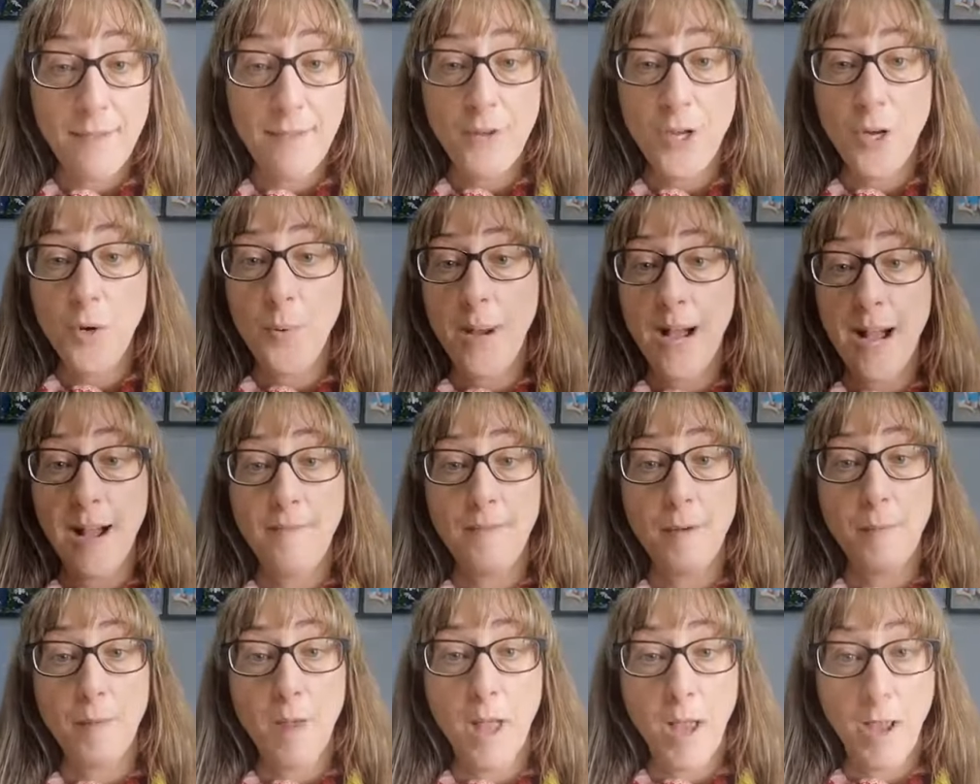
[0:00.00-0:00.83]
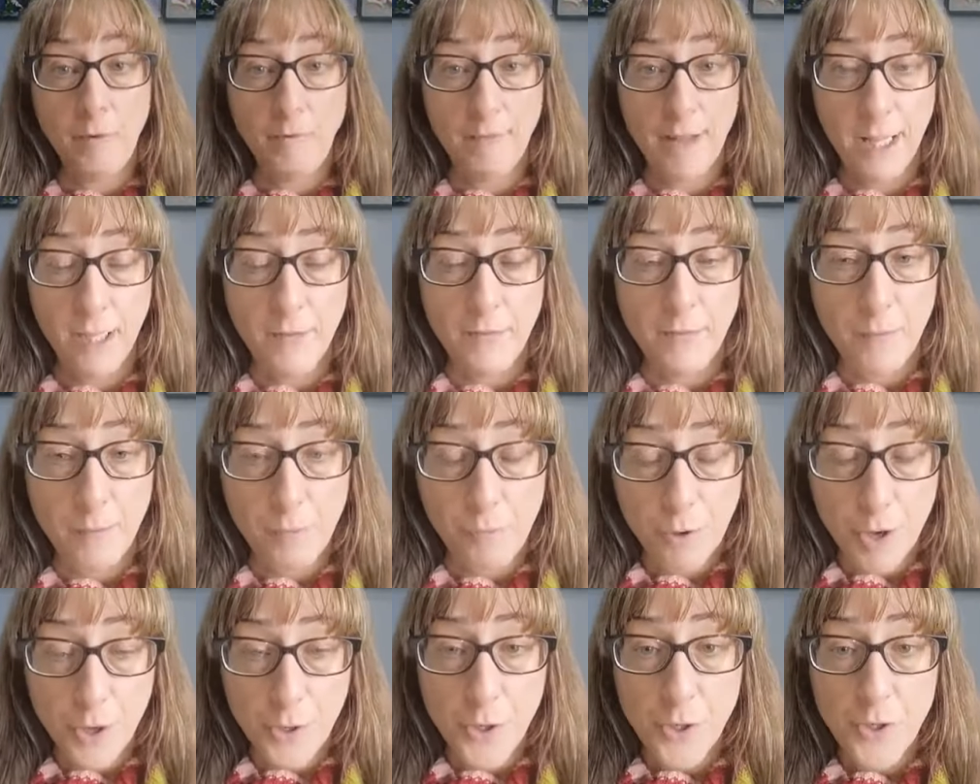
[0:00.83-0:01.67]
If you have a, a
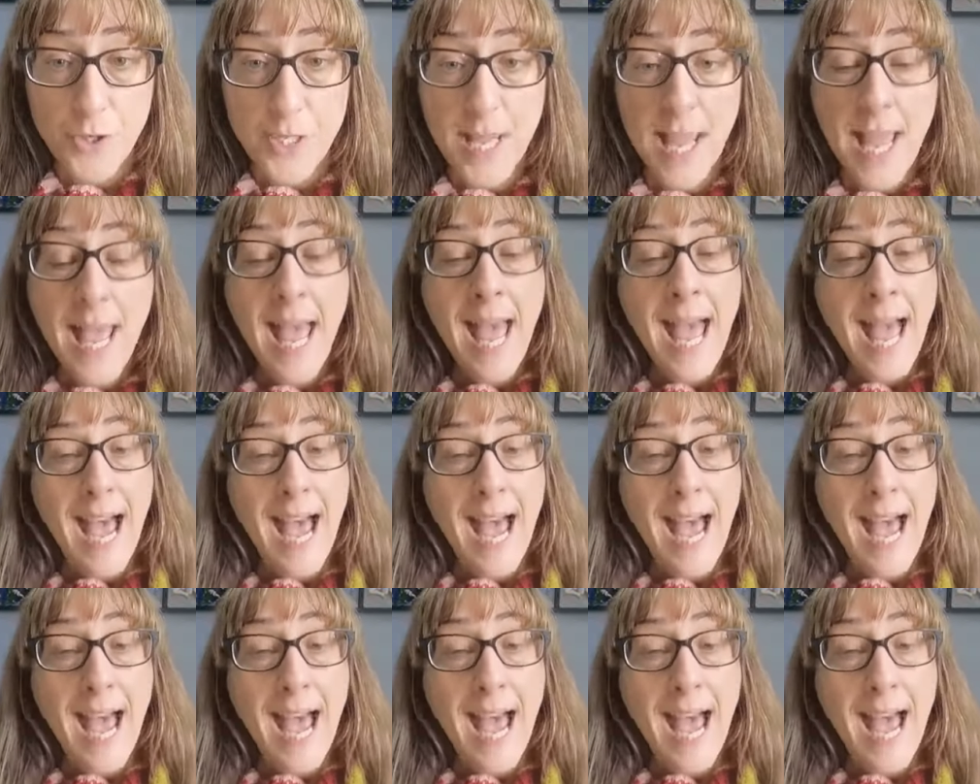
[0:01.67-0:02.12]
relevant product,